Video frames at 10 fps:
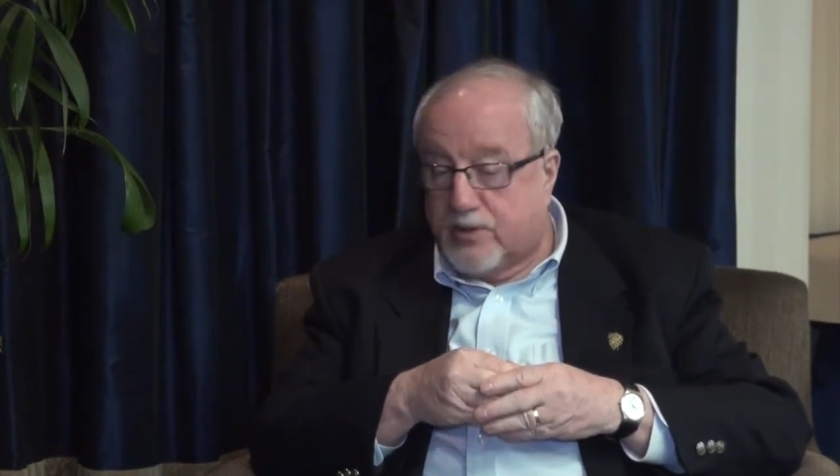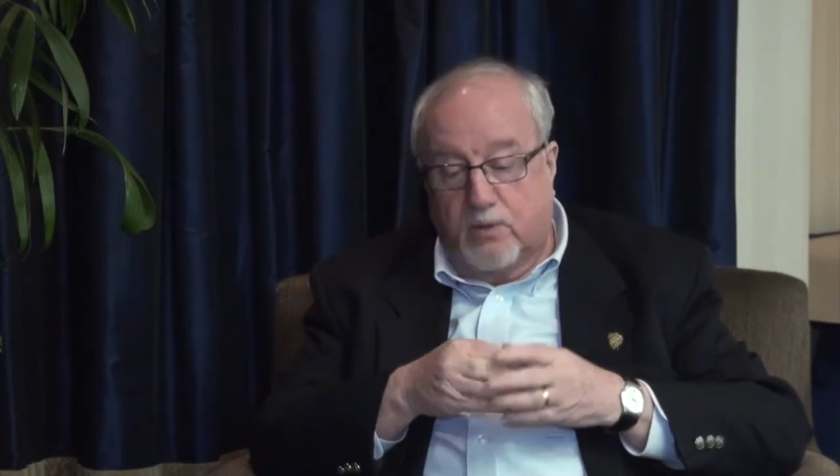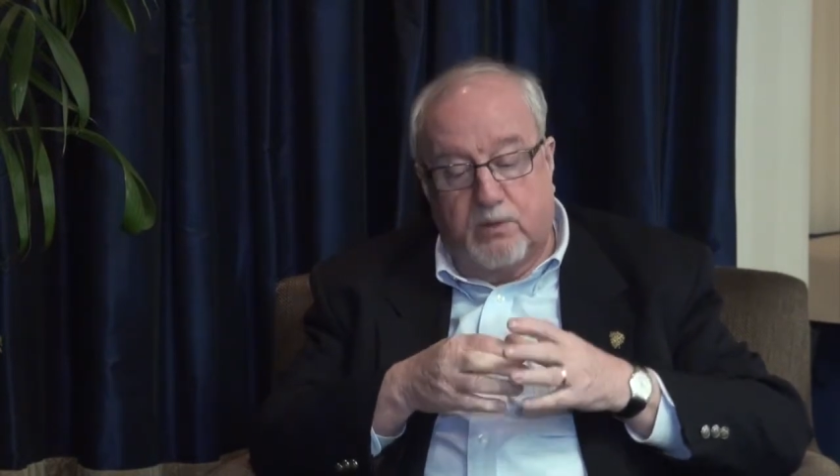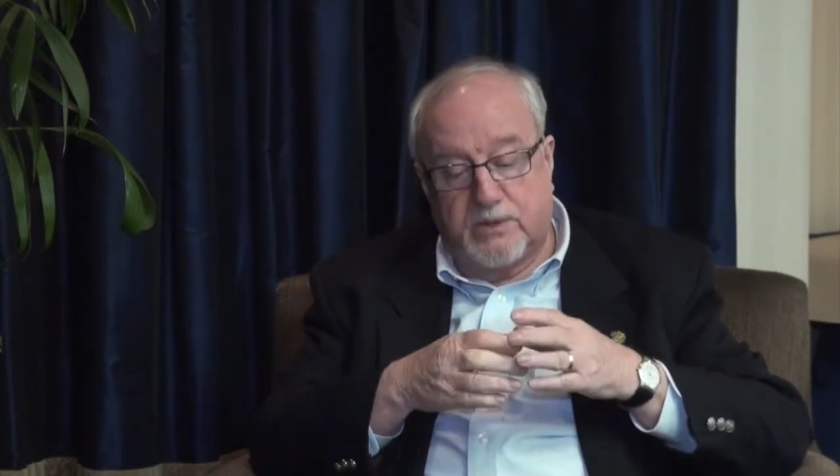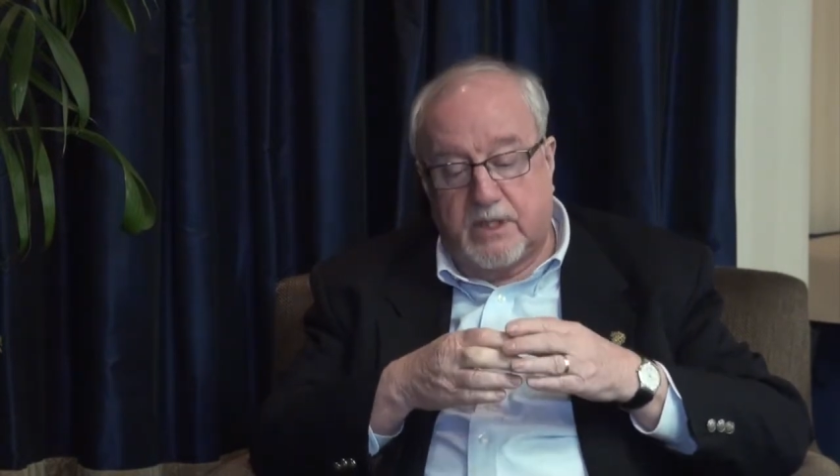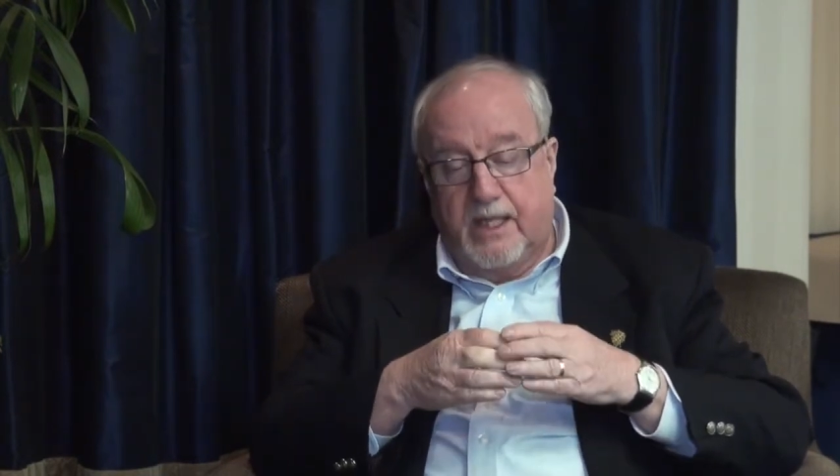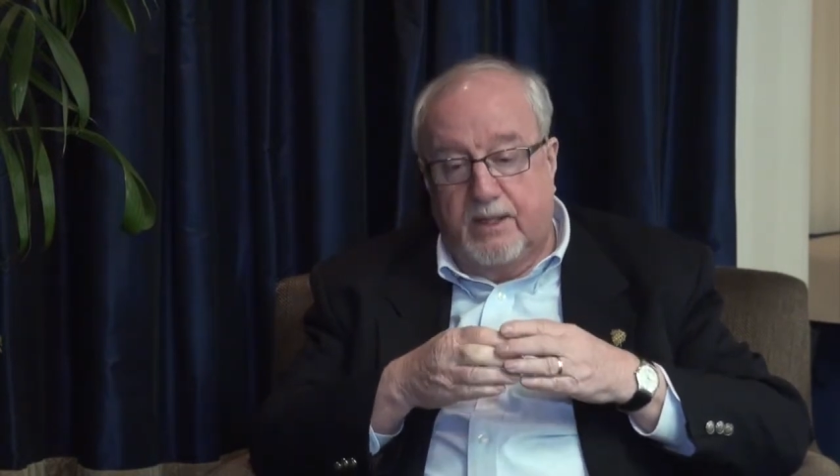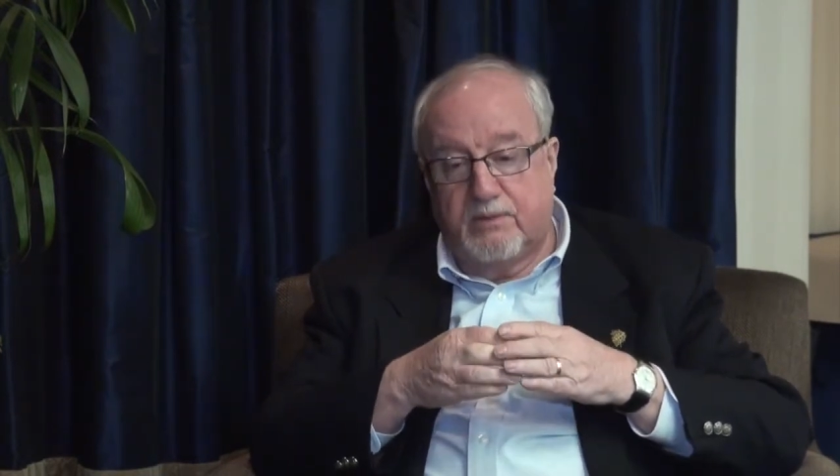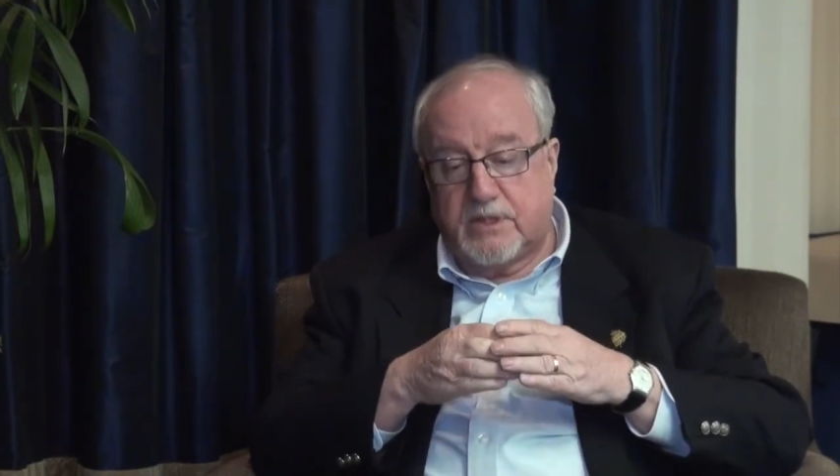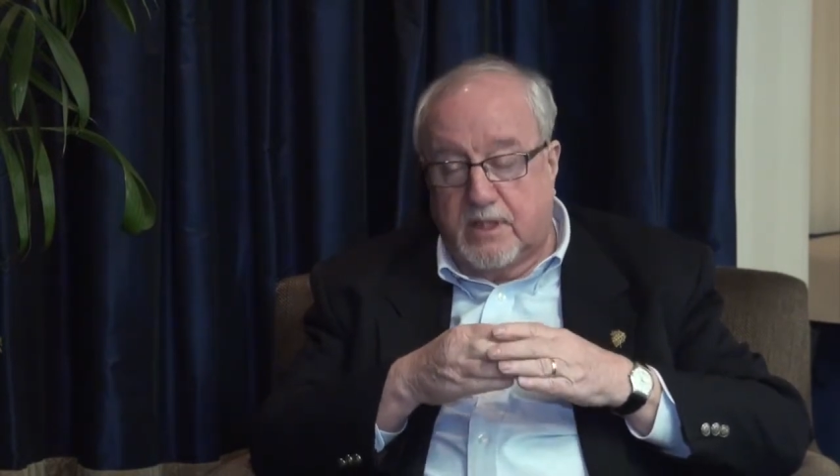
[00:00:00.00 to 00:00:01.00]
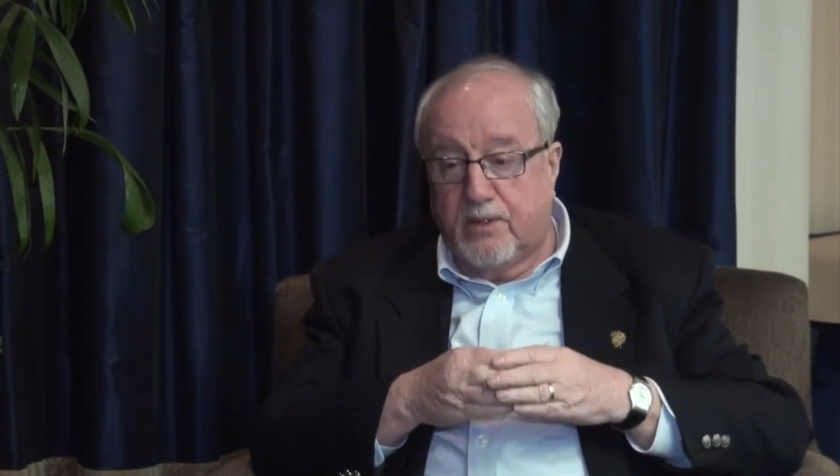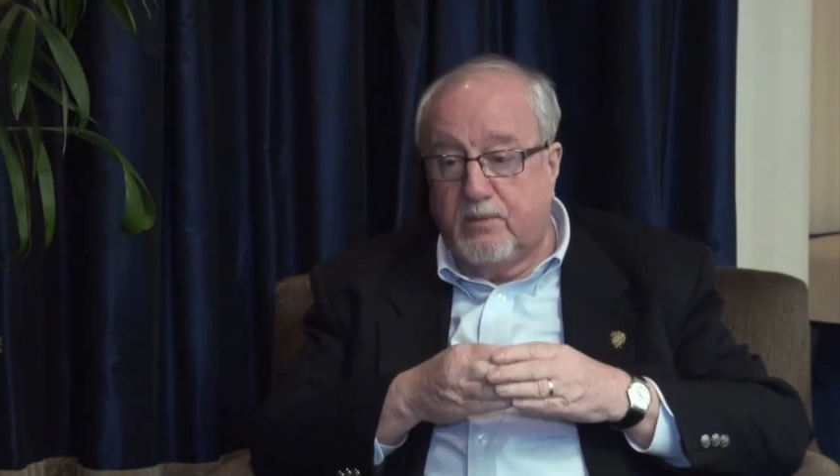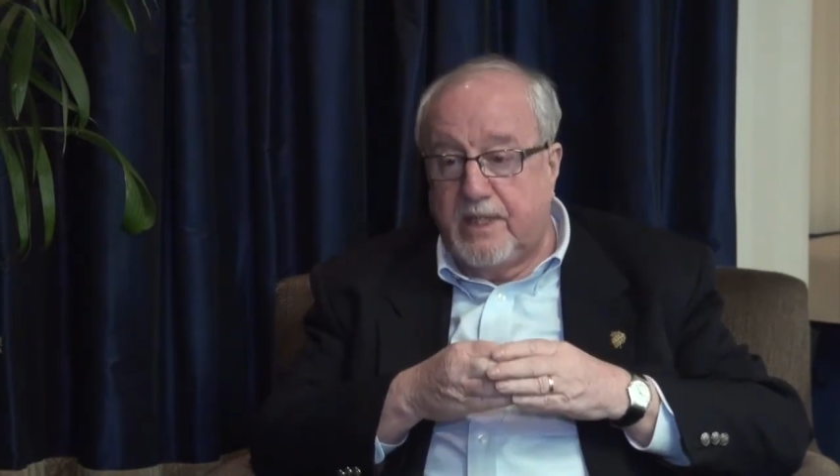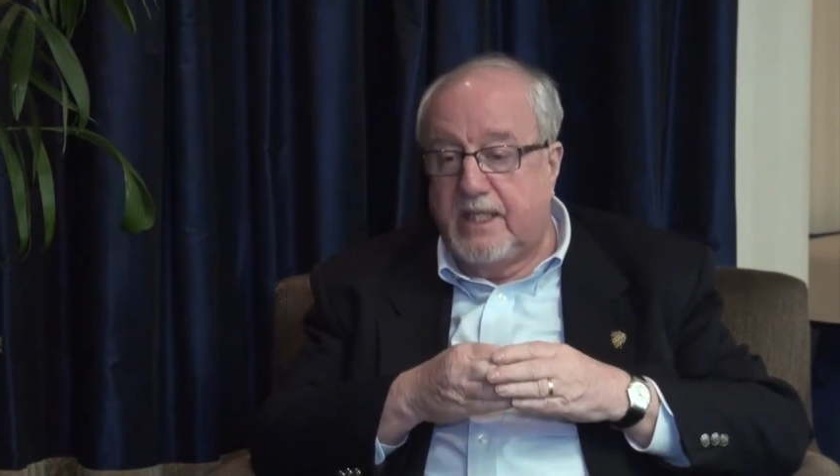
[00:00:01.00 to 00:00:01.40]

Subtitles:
So it was clear we